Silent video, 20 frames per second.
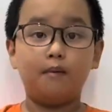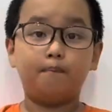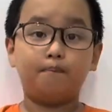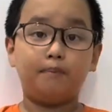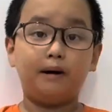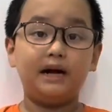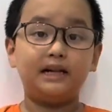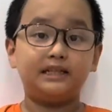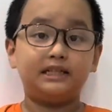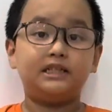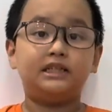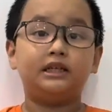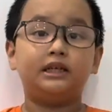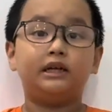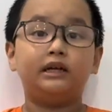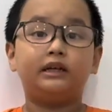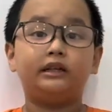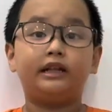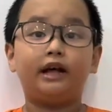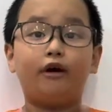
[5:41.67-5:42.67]
but
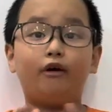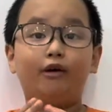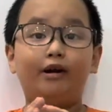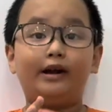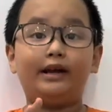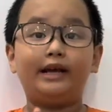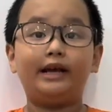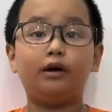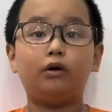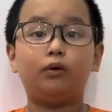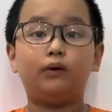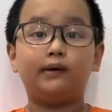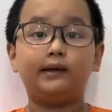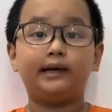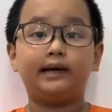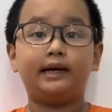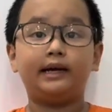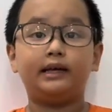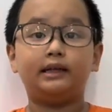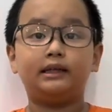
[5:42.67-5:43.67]
they are
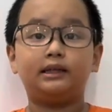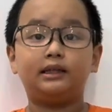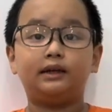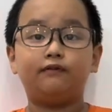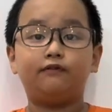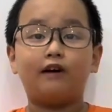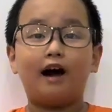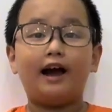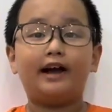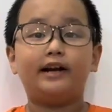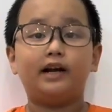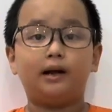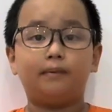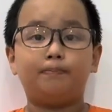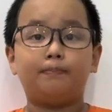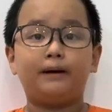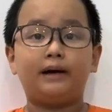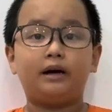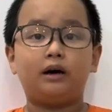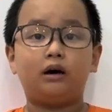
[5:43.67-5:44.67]
equally divided
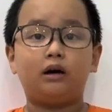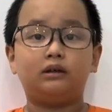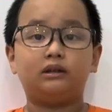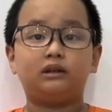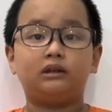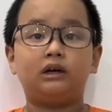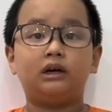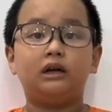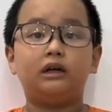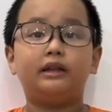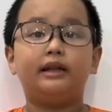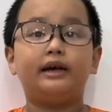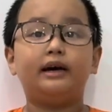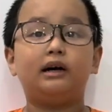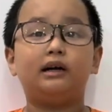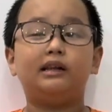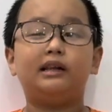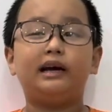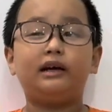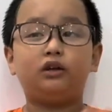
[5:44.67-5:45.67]
because the
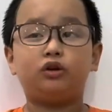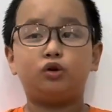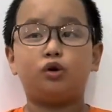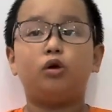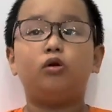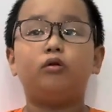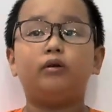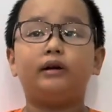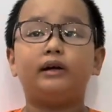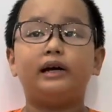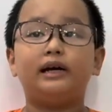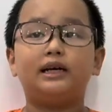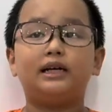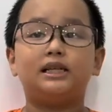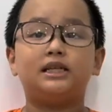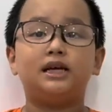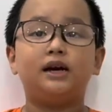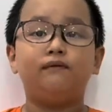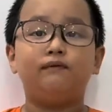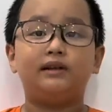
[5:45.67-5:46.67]

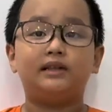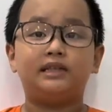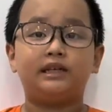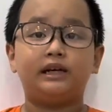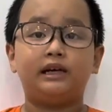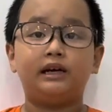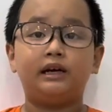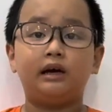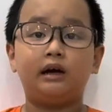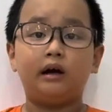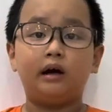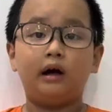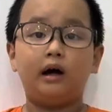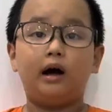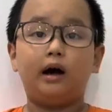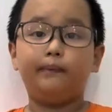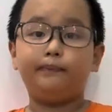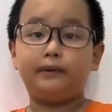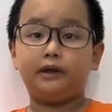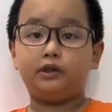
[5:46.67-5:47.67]
electronegativity
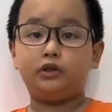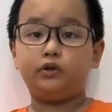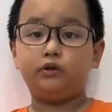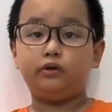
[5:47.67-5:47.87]
of the